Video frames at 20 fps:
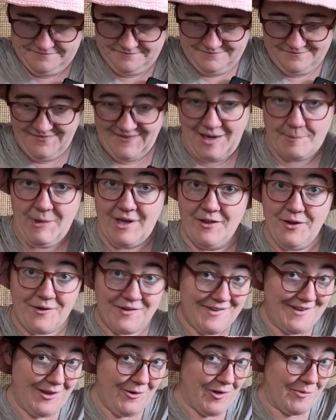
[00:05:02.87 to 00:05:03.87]
that might look
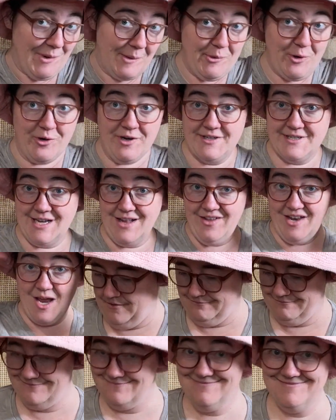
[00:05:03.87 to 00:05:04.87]
silly with my ponytail in it.
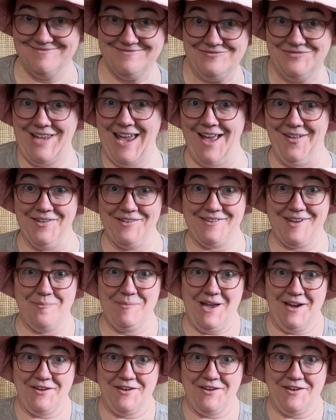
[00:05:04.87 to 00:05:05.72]
Okay, let's get back